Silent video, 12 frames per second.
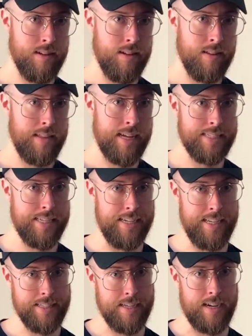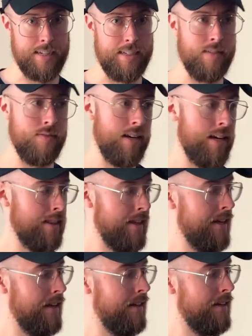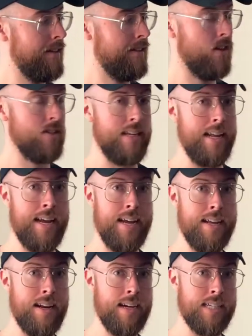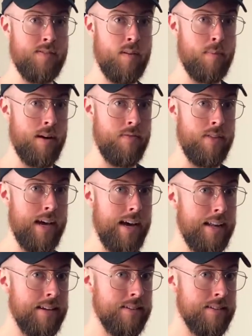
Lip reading: that's in its octave, and then there's an A an octave above that,